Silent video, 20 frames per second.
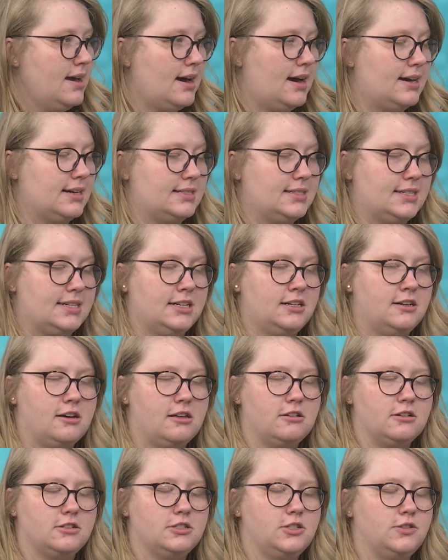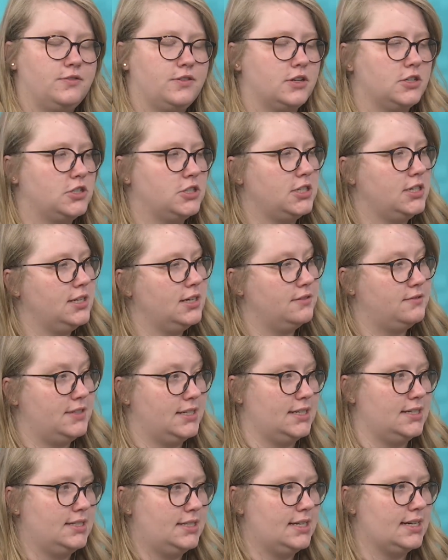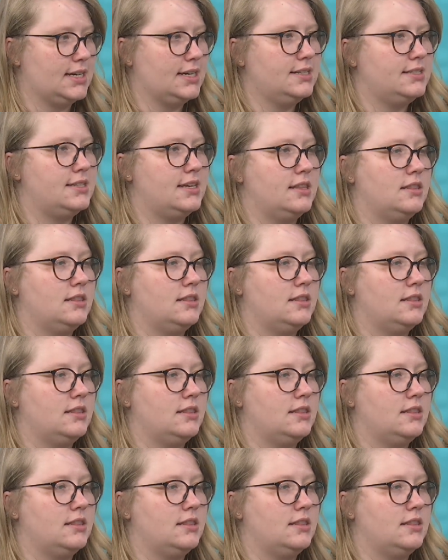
Uh, it's ten dollars for a sheet of ten tickets